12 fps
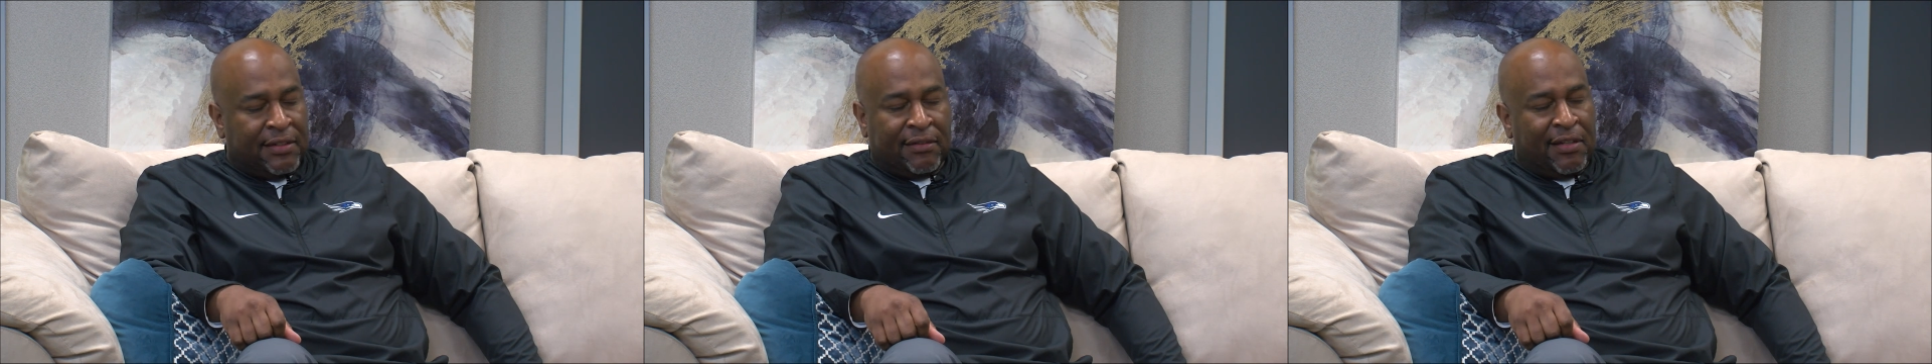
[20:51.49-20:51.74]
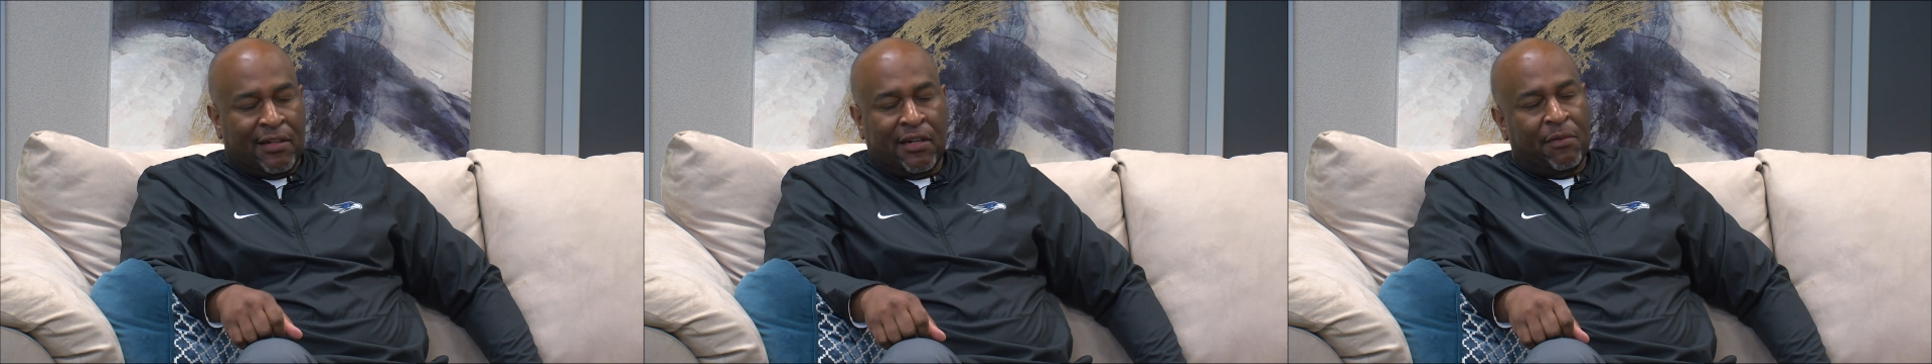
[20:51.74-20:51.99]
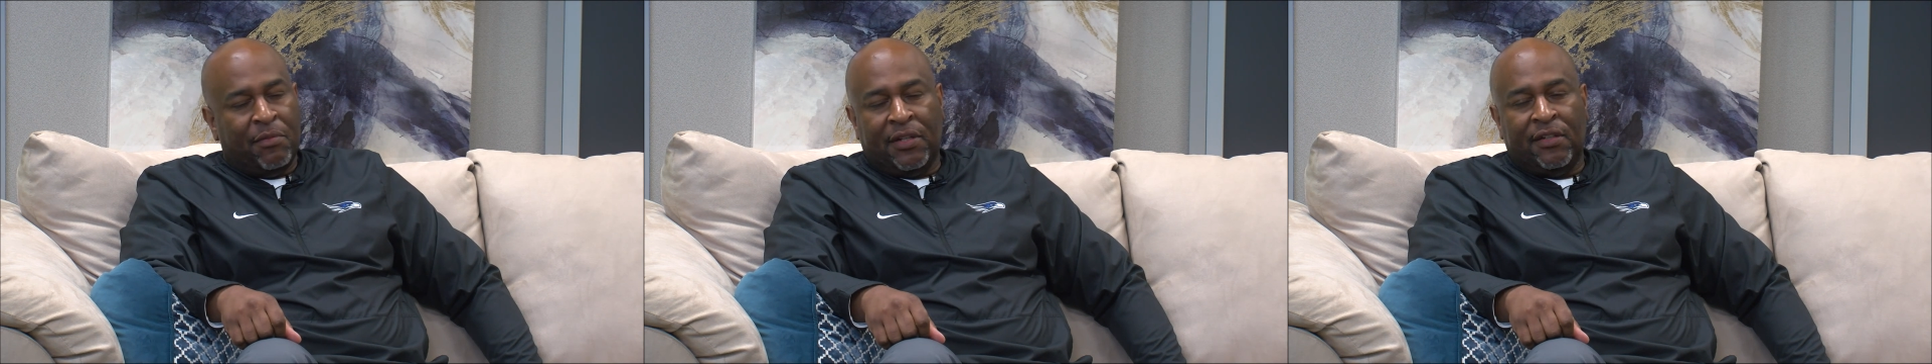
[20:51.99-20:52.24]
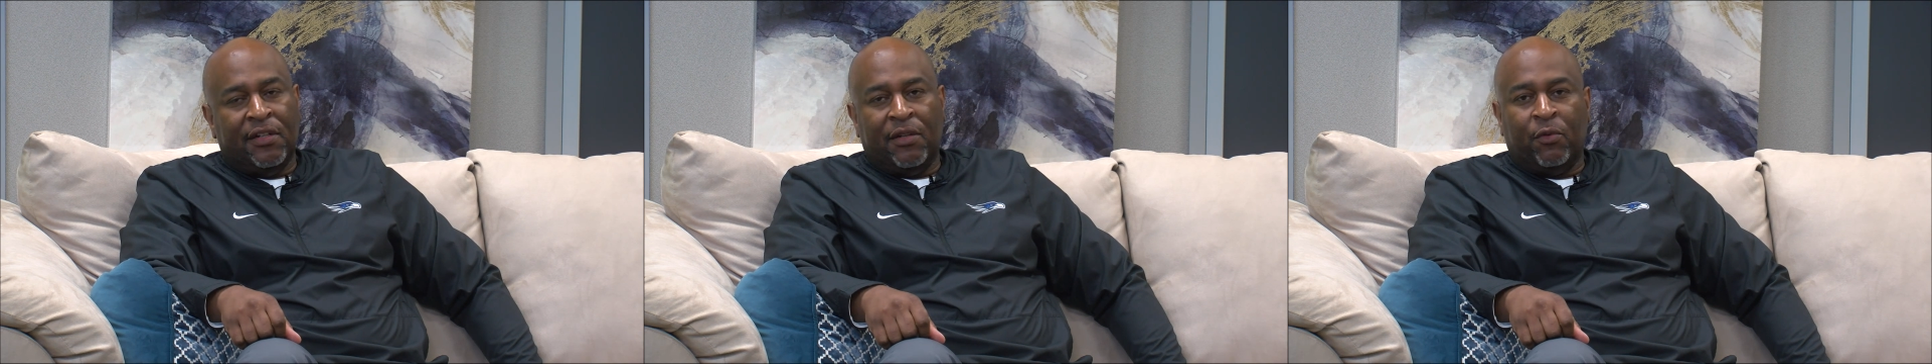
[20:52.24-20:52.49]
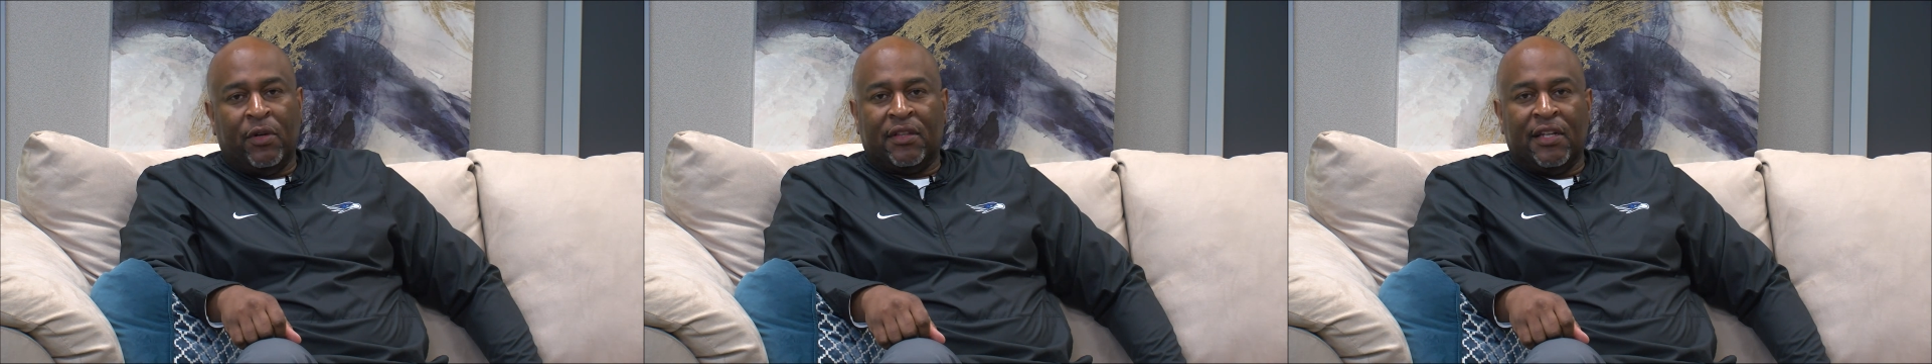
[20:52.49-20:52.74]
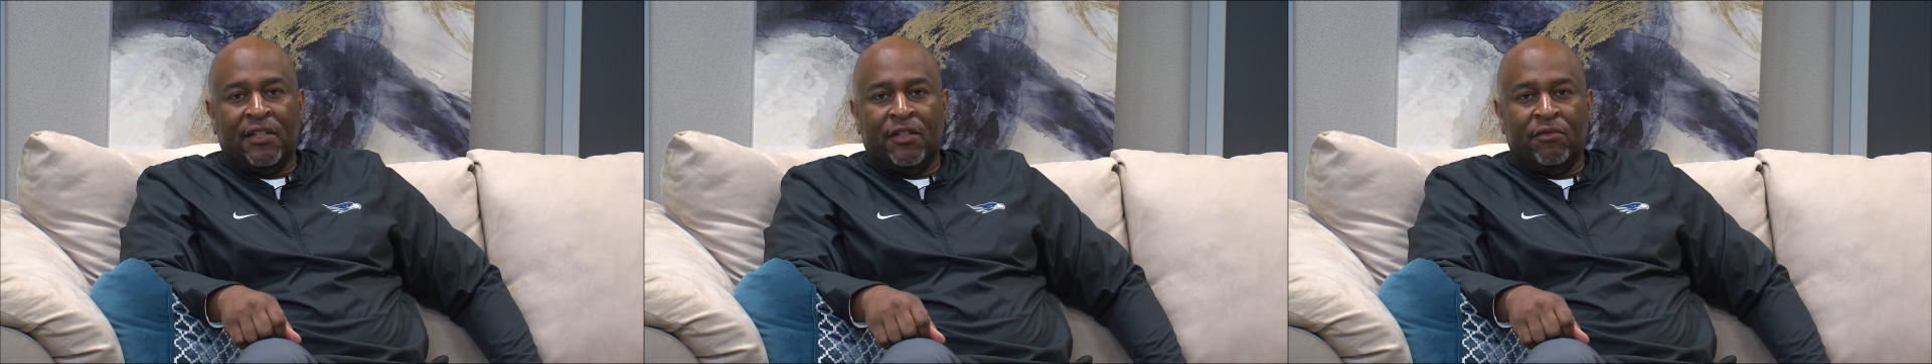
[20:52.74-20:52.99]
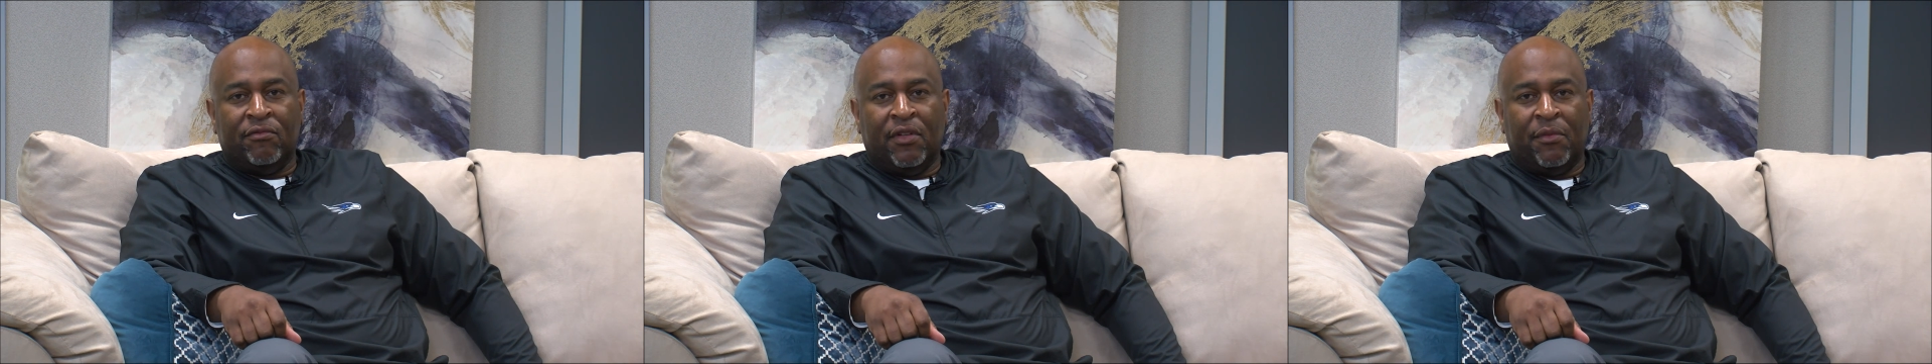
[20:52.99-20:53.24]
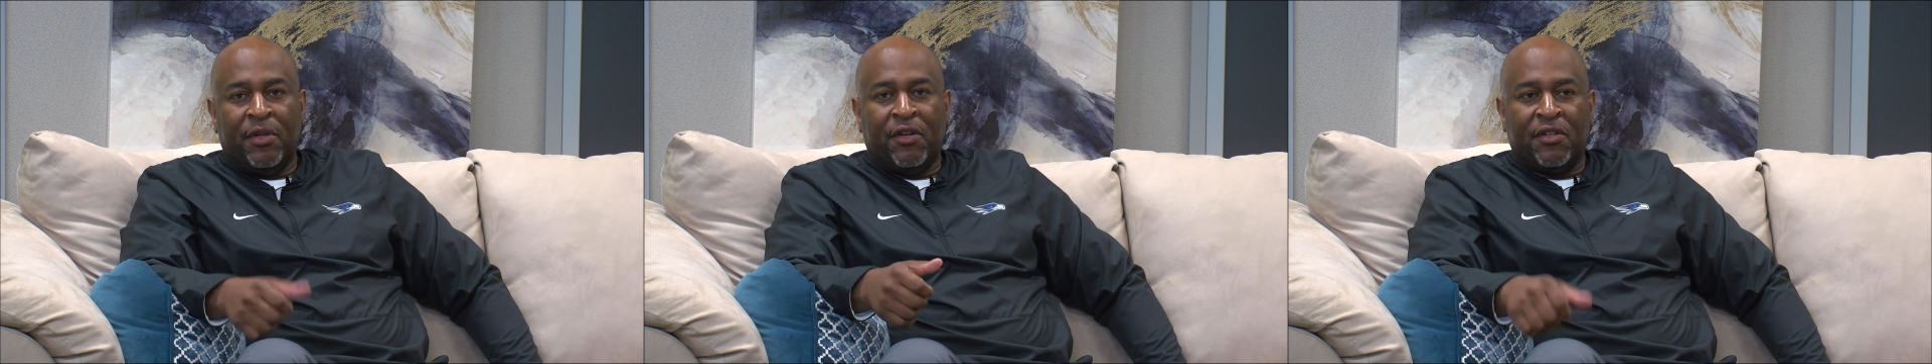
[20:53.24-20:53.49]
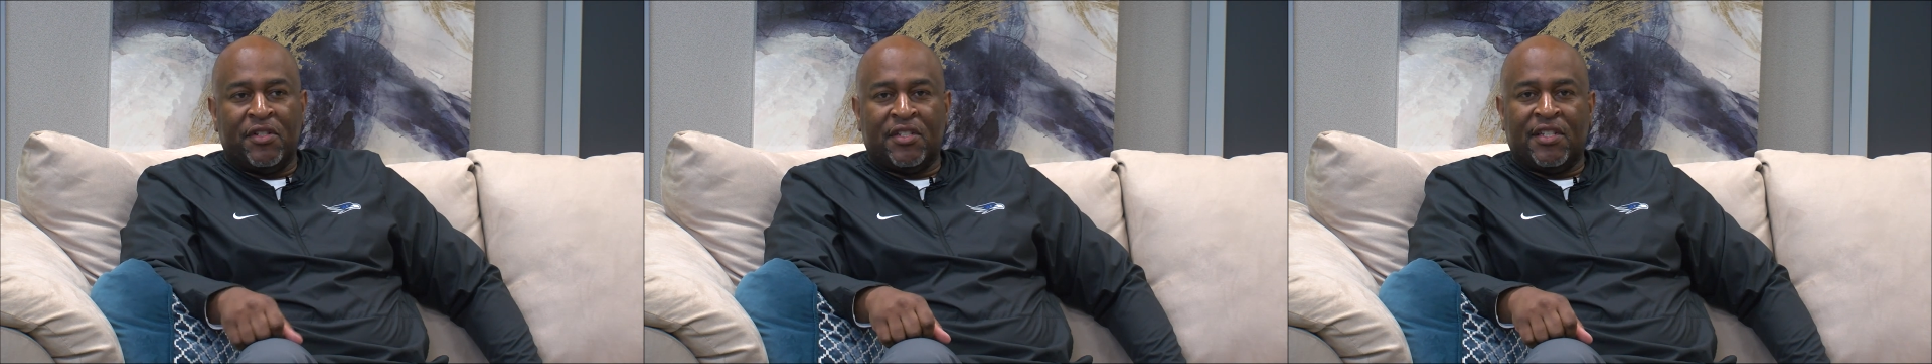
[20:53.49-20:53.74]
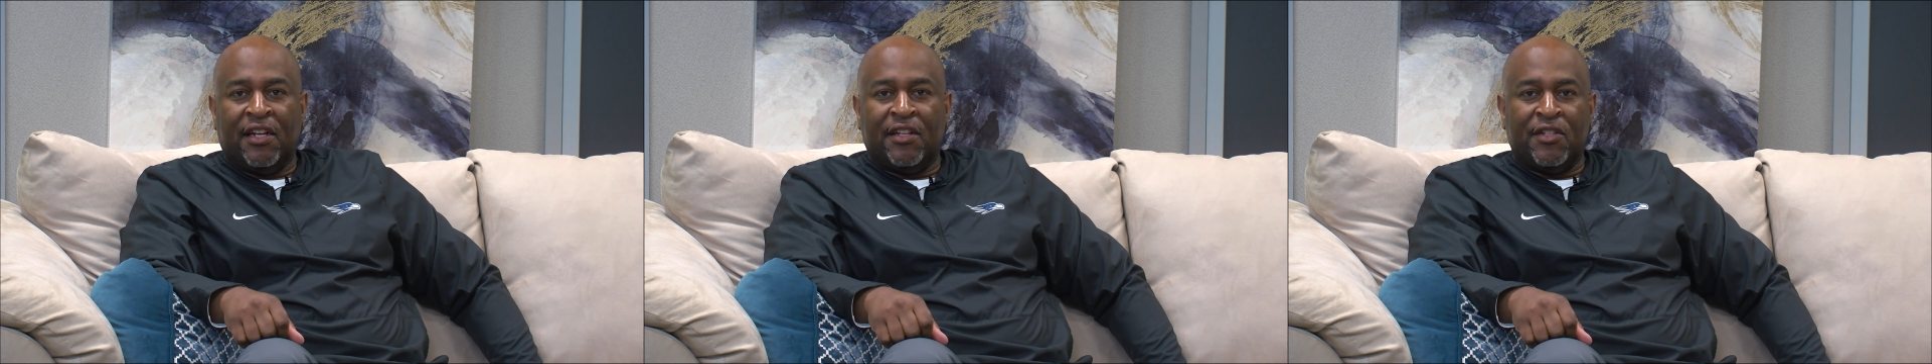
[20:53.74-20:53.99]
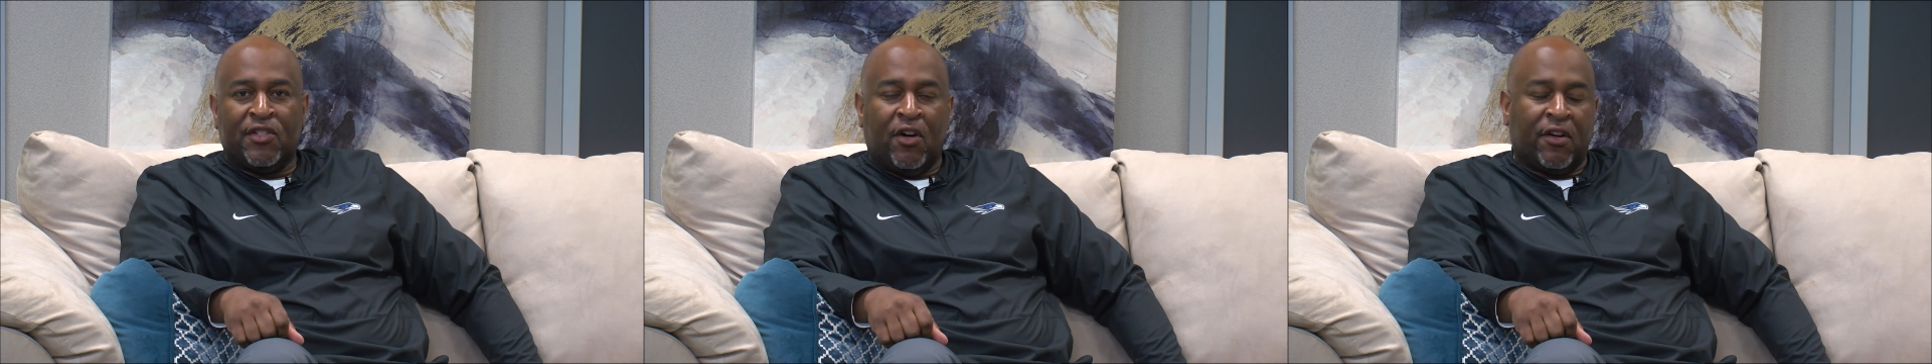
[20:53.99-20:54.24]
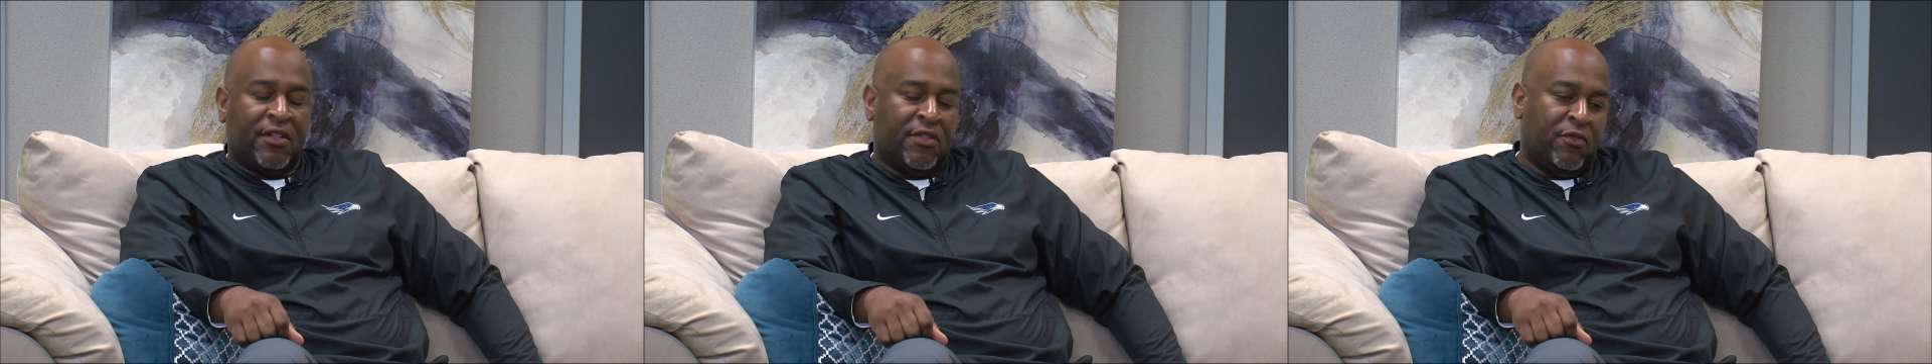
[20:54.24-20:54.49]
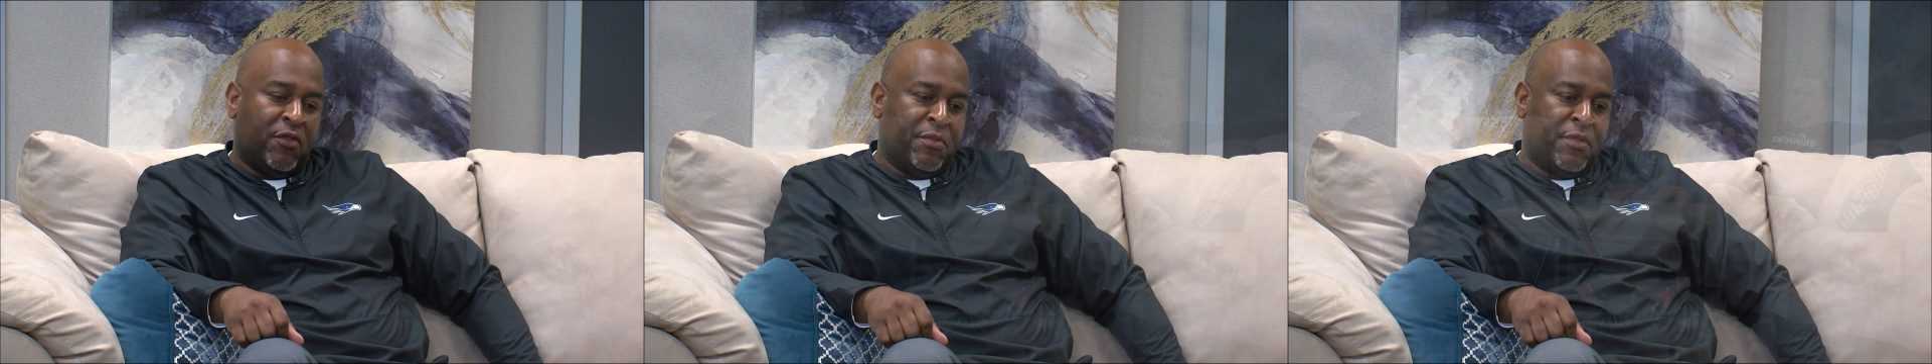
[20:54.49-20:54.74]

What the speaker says: They're going to be good at what they do. I mean, you can just tell them and talking to them.